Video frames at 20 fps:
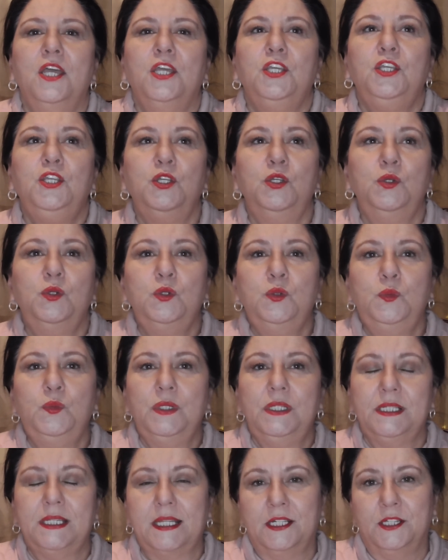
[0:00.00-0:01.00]
you
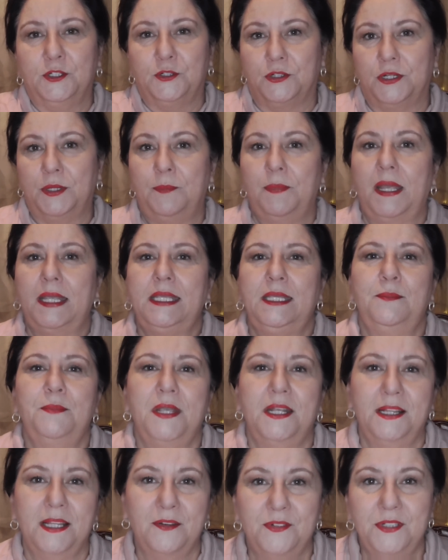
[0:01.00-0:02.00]
will get alerted by
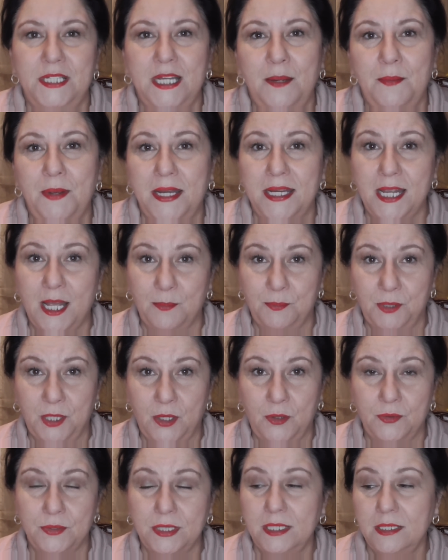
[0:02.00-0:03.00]
email every time I
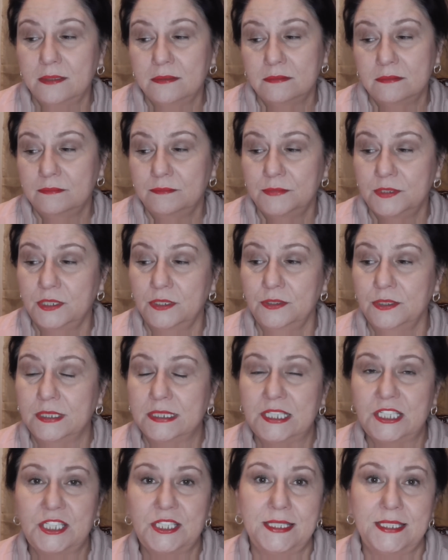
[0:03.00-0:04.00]
upload. And you know, you can
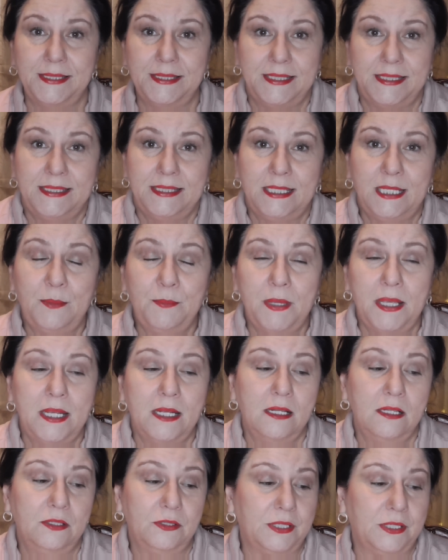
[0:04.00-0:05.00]
just delete the
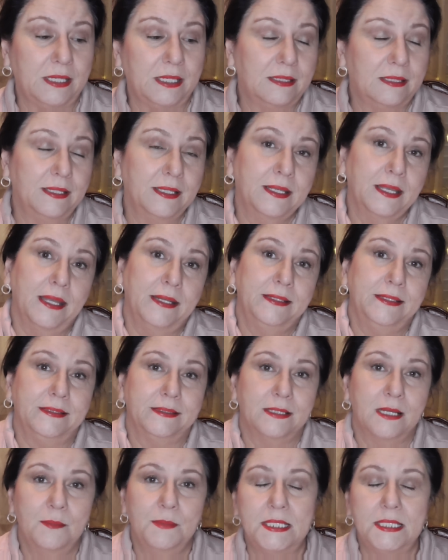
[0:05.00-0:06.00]
email, or you can click on it
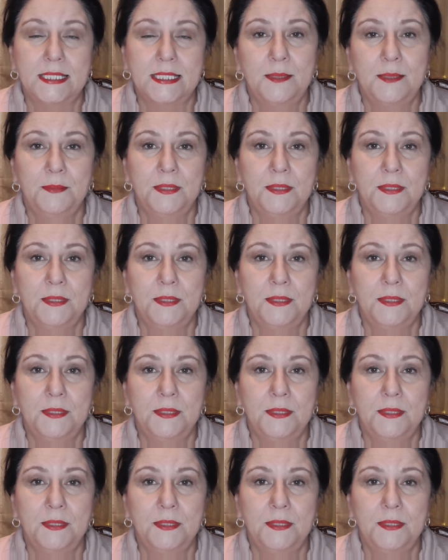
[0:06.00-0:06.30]
and come and see